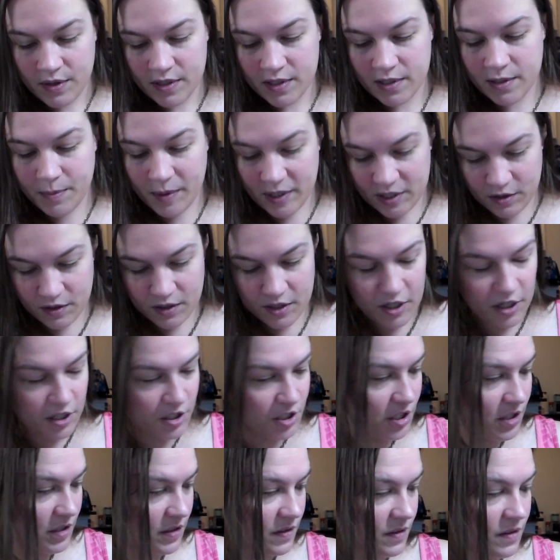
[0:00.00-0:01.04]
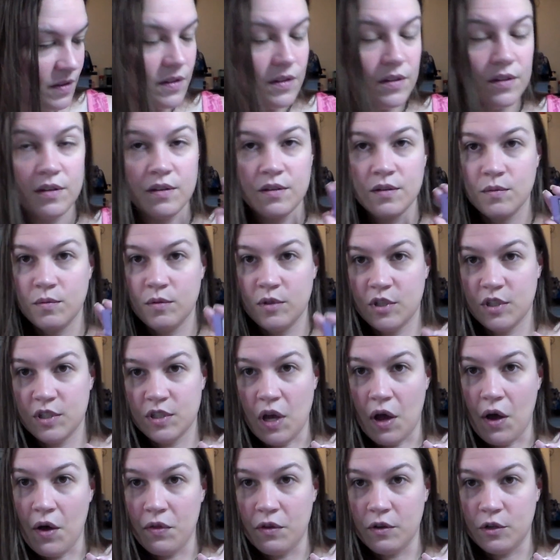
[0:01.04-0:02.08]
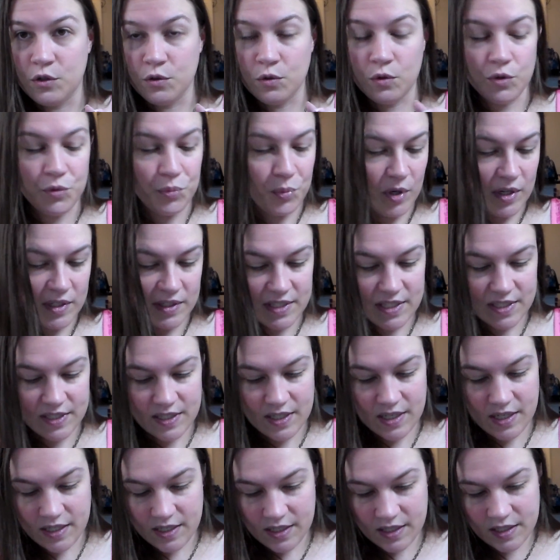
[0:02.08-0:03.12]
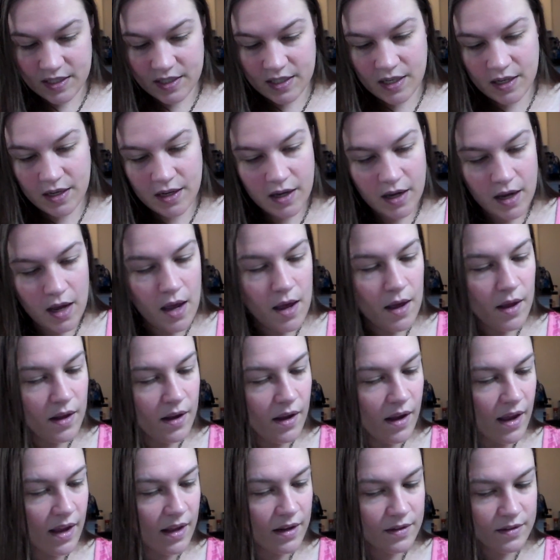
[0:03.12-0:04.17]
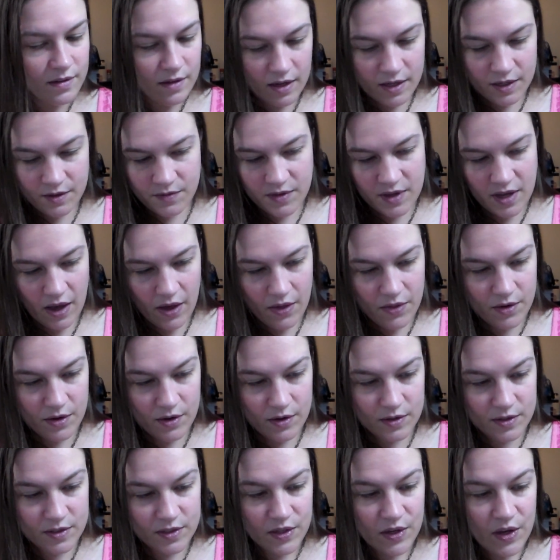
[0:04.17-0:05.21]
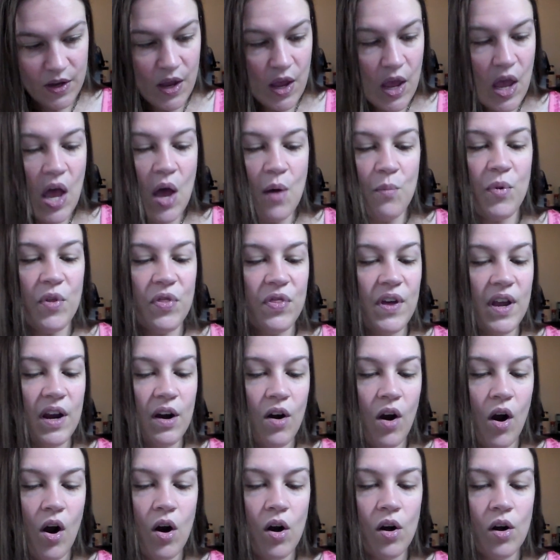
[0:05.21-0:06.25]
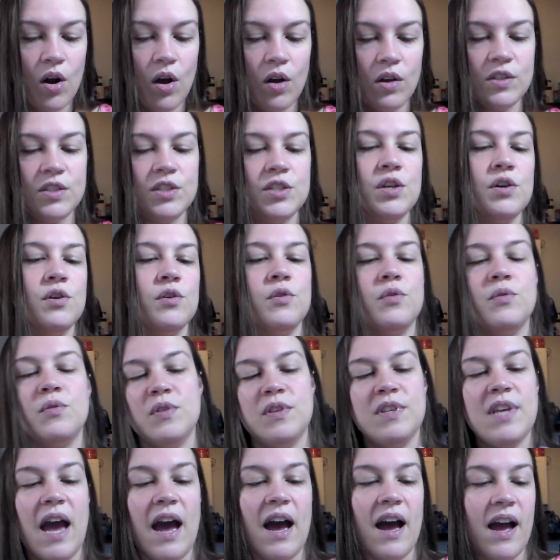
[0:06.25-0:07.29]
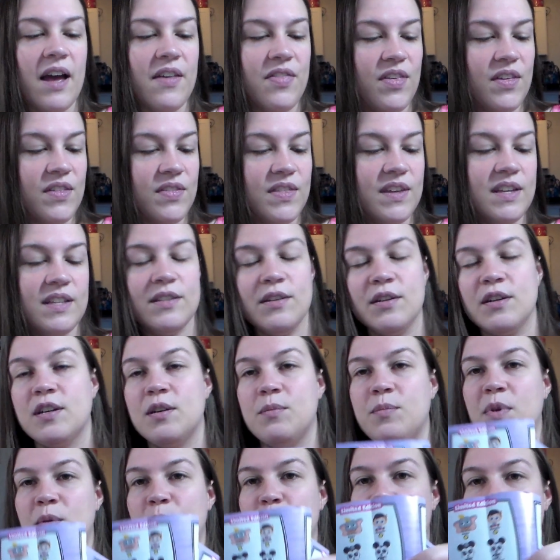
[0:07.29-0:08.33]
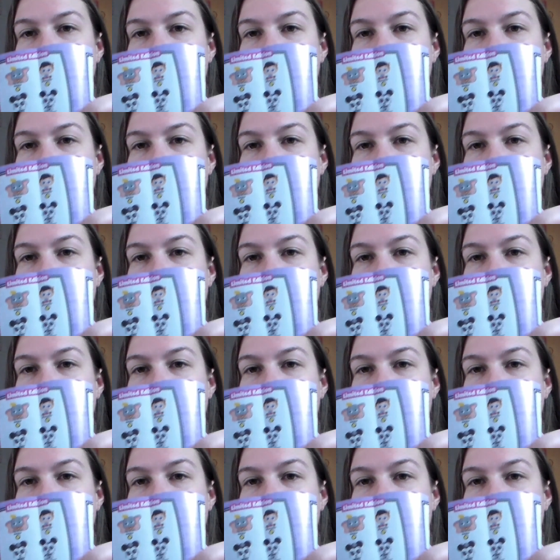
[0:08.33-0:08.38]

special edition, which is all the jeweled princesses, and none of the others. But there are also, yeah, I think these are going to be